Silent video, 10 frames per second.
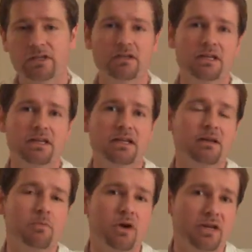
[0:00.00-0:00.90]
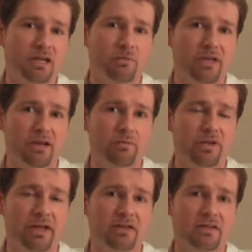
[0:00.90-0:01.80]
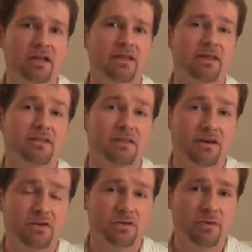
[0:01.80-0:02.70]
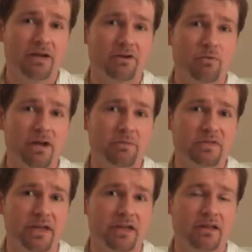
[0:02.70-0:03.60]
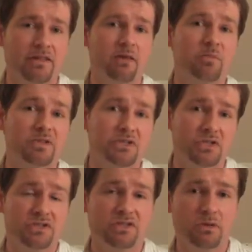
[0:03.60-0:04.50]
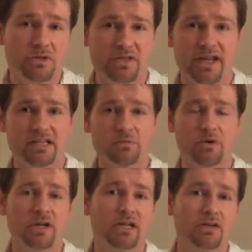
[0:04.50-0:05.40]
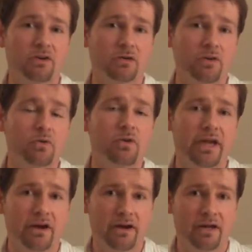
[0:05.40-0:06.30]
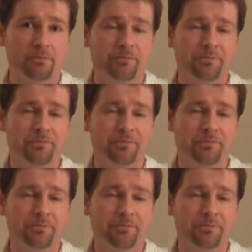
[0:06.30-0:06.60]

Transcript: You need to get a marketing plan in place that centers around your website, that positions you as an expert in your local area.